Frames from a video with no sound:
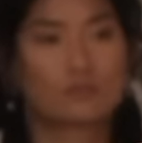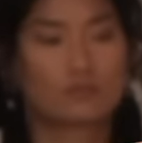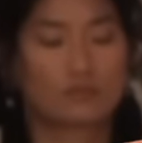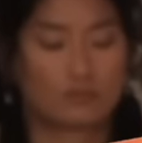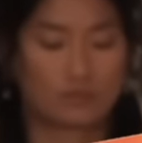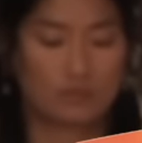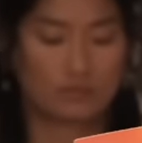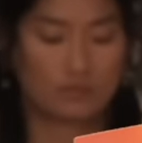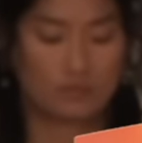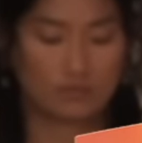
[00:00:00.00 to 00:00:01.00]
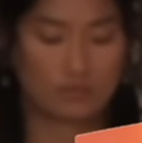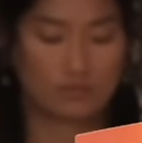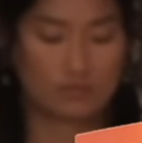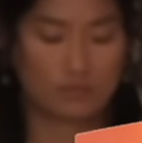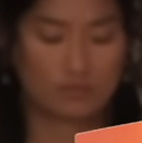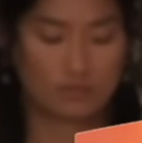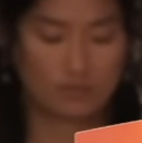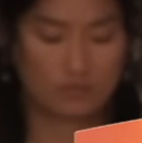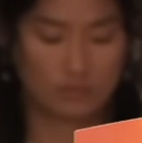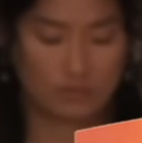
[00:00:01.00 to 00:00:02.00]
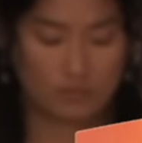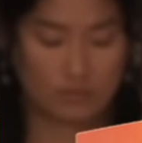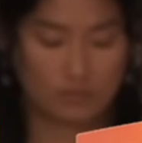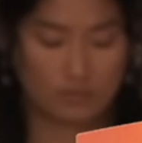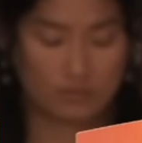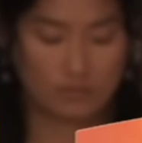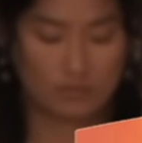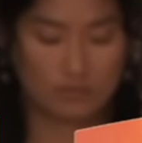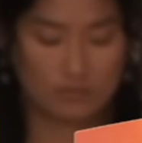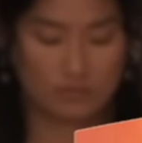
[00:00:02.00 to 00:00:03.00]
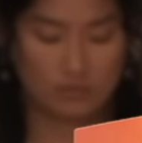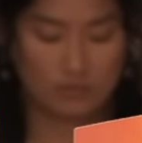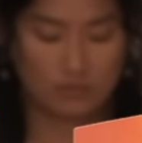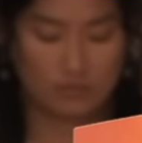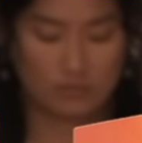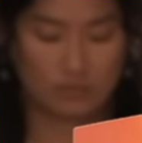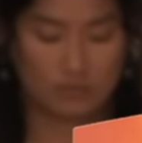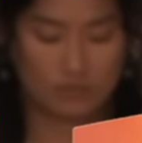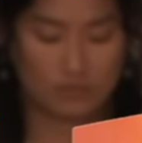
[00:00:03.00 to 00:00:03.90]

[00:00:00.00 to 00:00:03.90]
(not speaking)